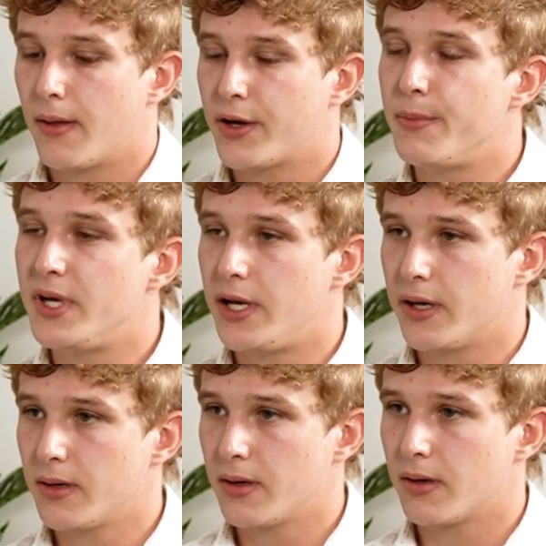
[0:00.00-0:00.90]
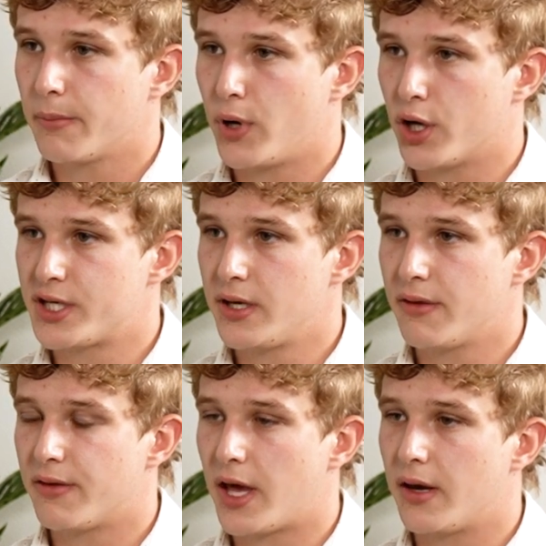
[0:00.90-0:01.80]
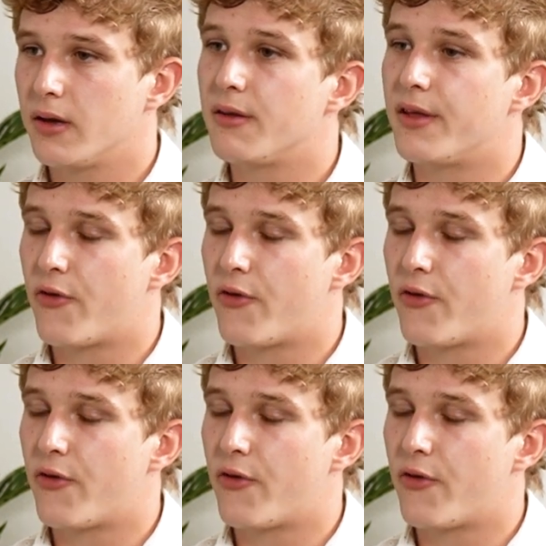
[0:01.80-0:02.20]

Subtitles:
chameleon party than the